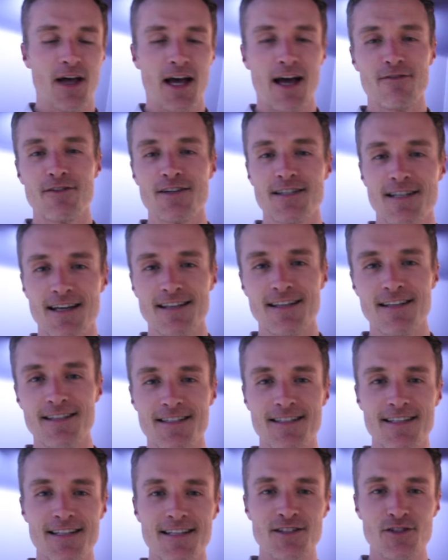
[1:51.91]
I have a
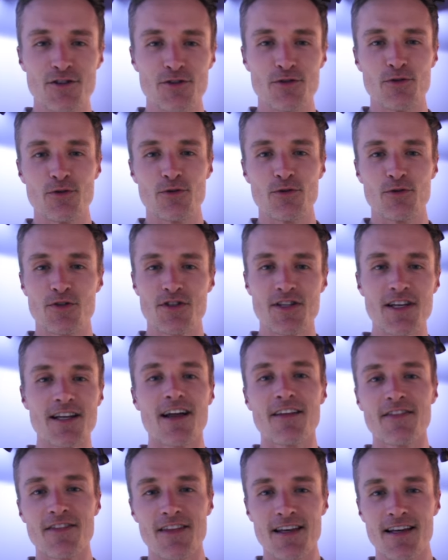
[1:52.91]
tendency to sit
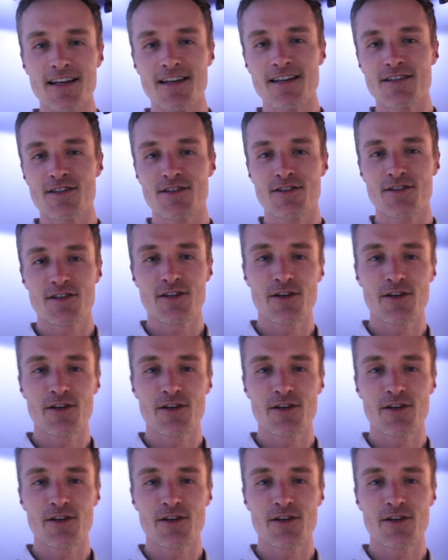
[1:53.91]
on things,